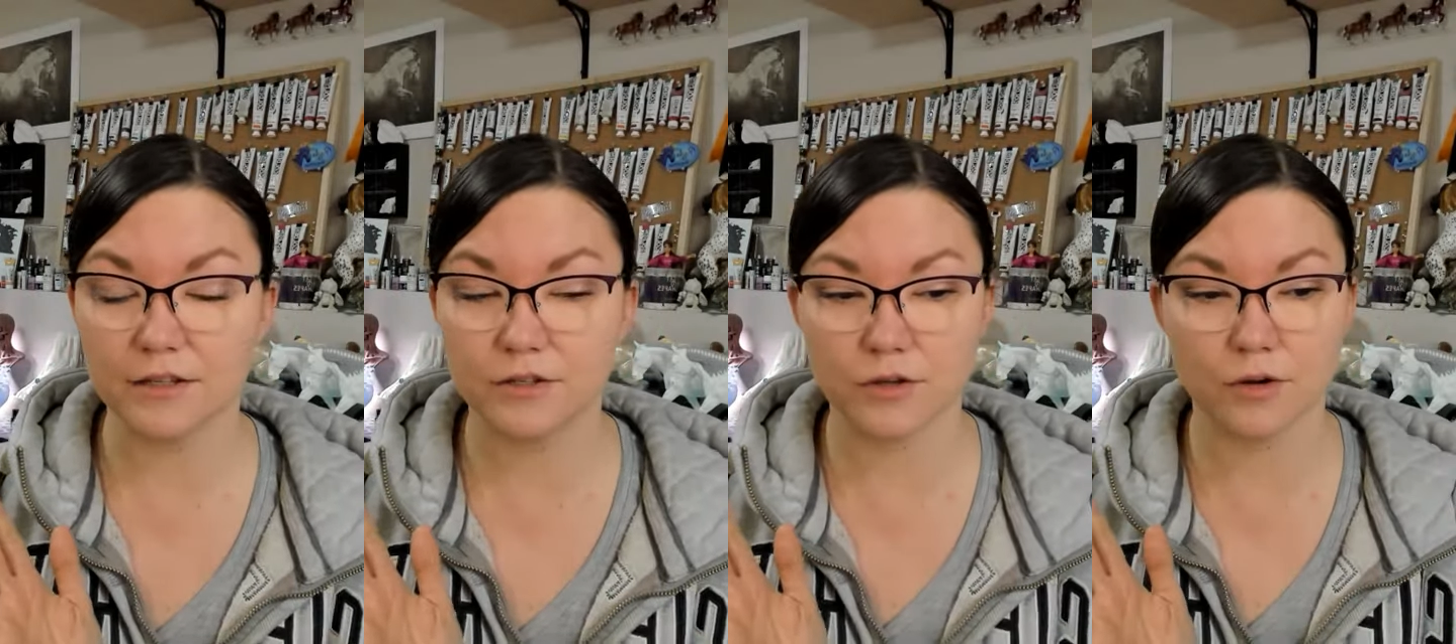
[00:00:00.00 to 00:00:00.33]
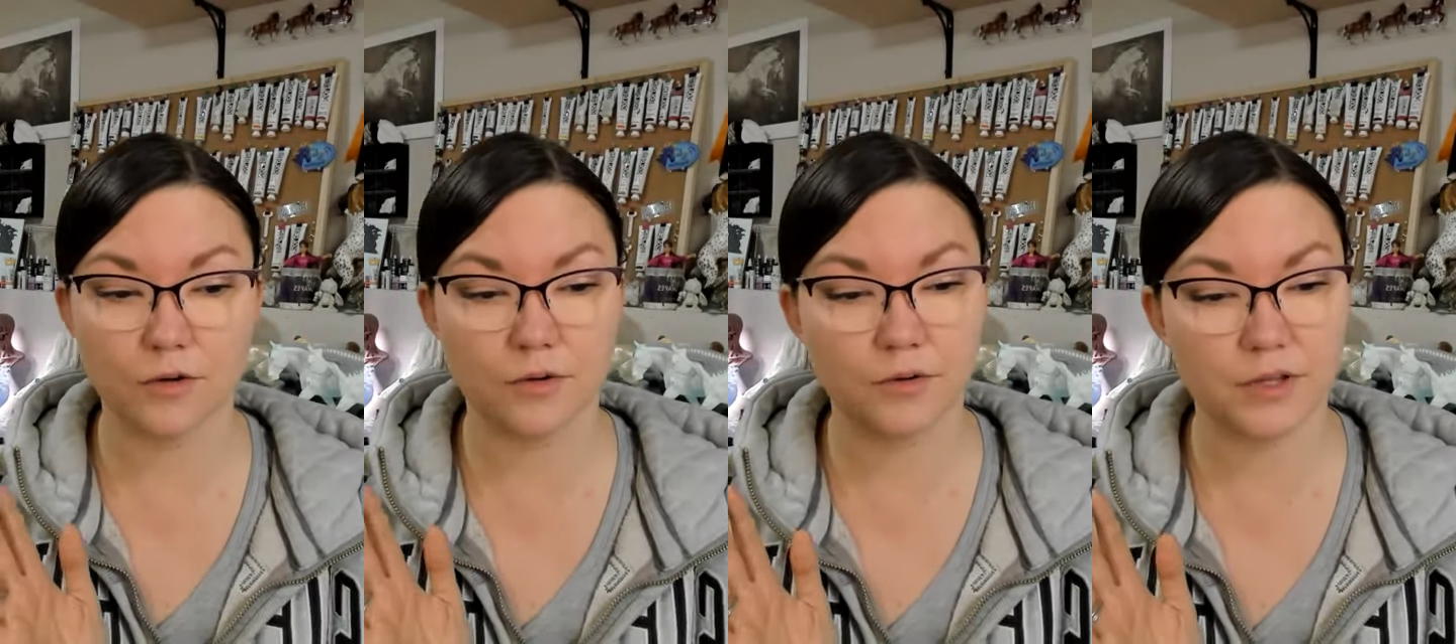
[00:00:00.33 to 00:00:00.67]

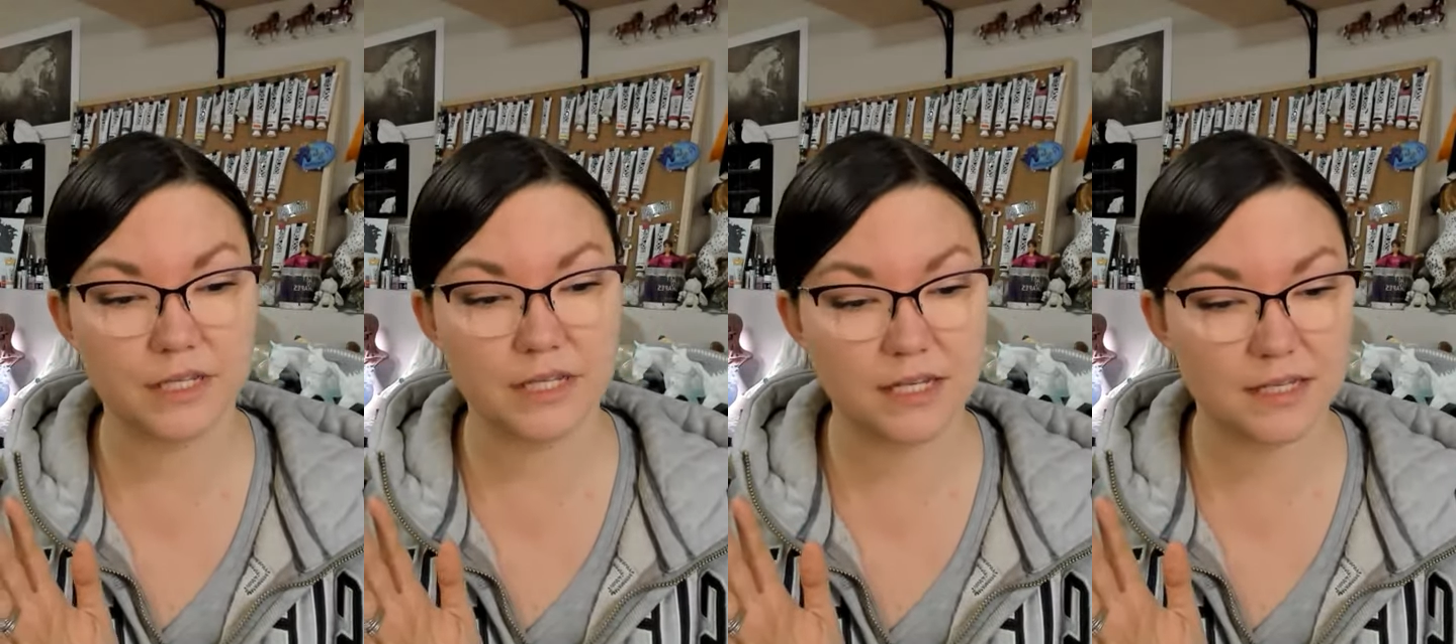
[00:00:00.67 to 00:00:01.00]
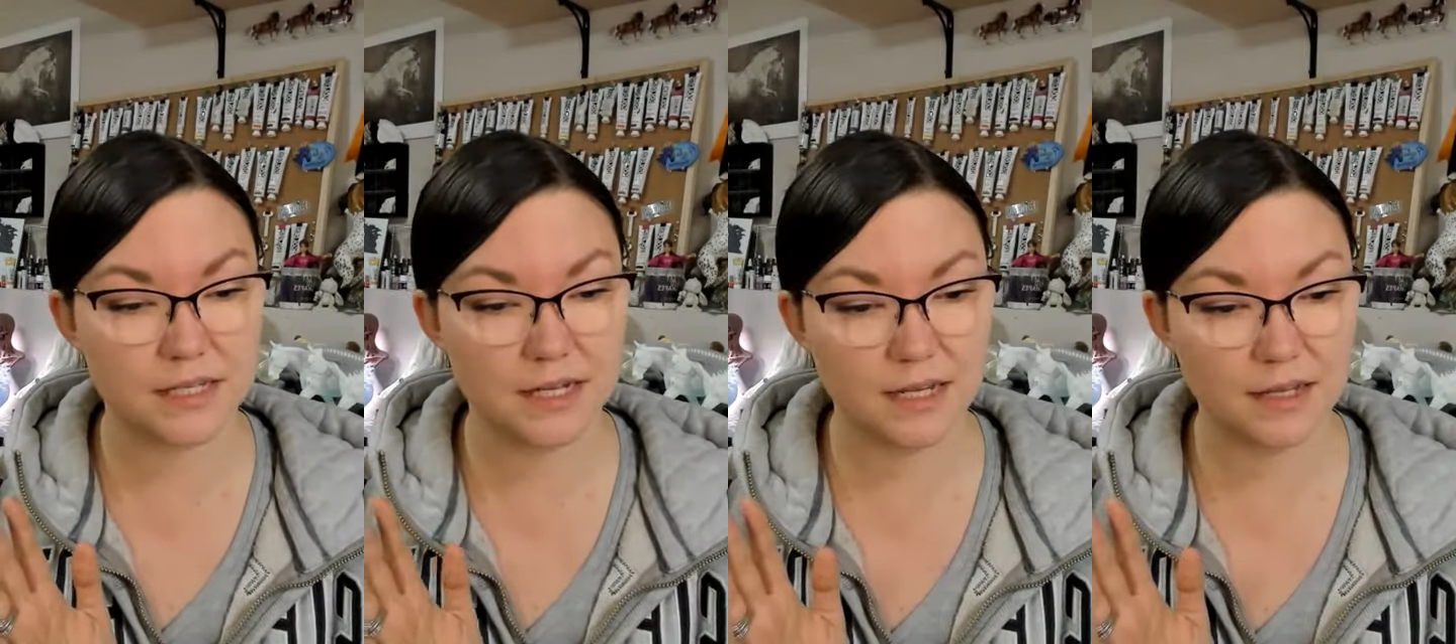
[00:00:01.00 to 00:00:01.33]
So the
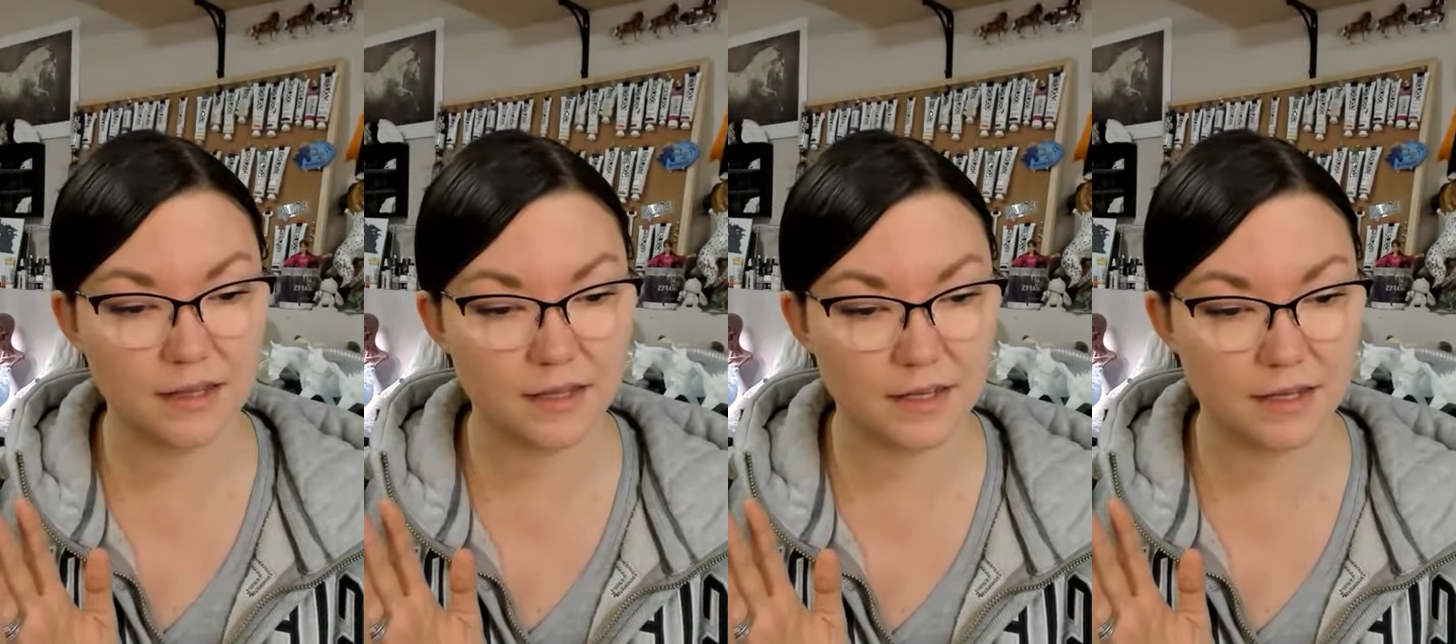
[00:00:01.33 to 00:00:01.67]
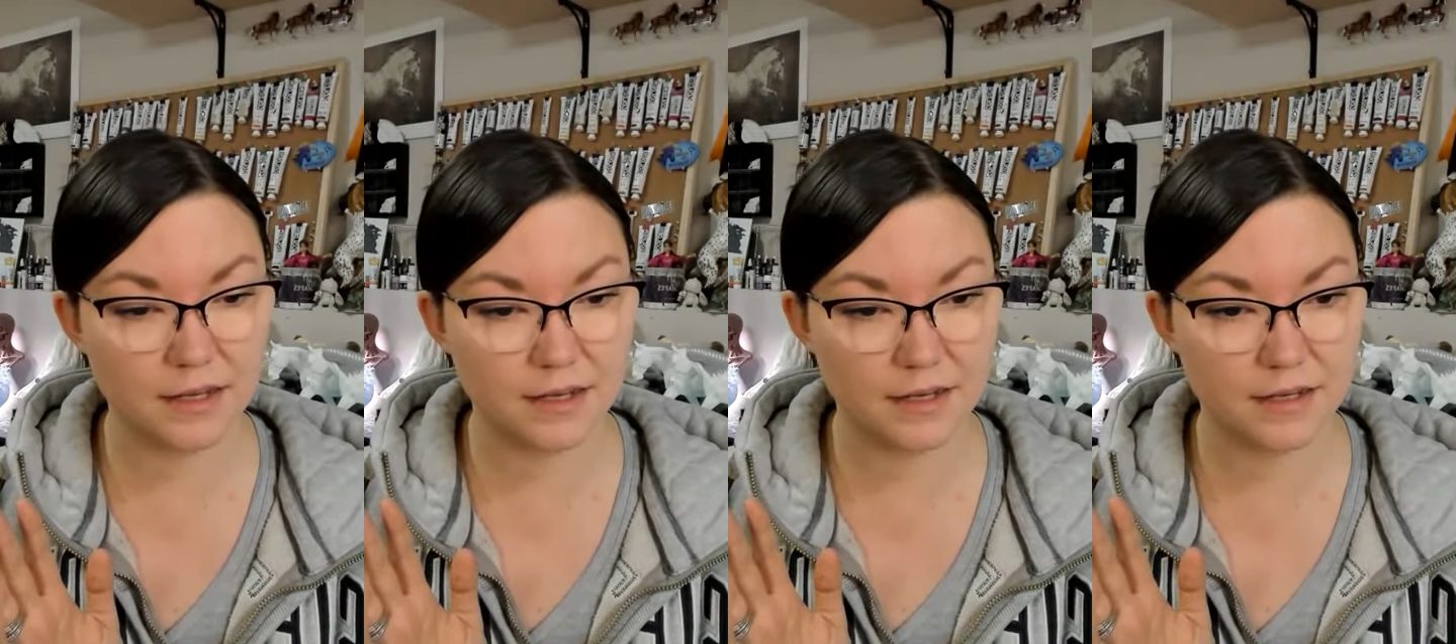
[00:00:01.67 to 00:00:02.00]
16th
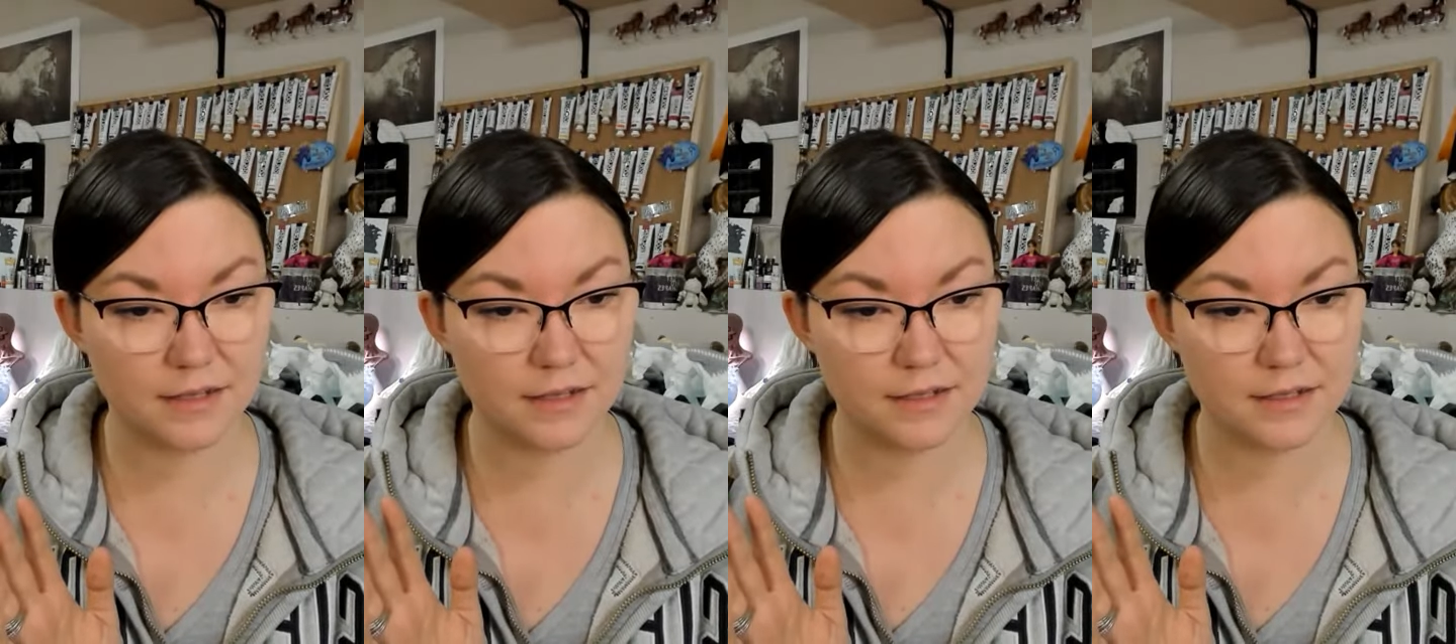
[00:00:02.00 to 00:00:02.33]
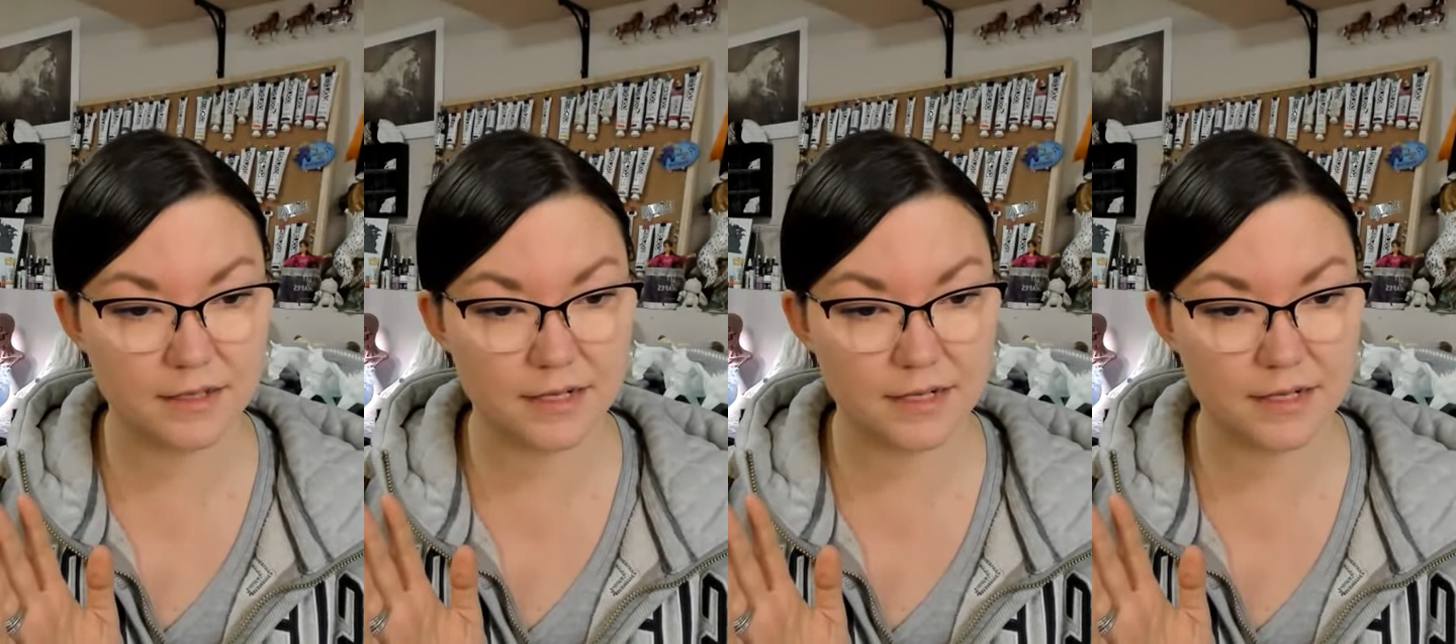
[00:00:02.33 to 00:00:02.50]
is